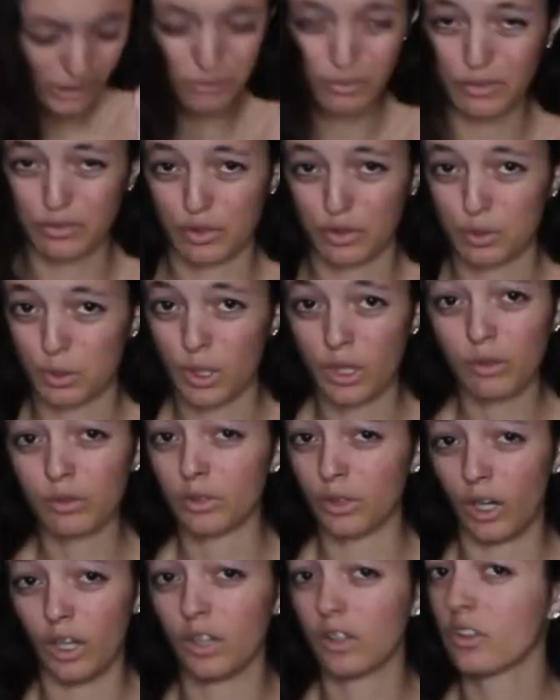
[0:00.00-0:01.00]
I mean, for
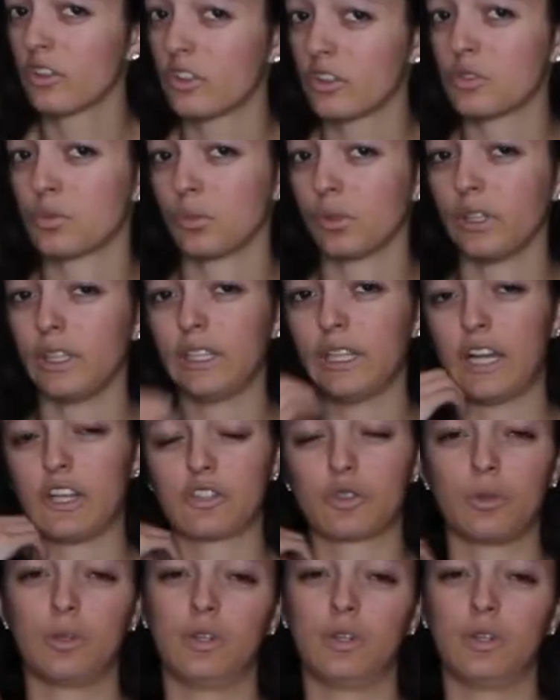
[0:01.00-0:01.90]
$12, it's really nice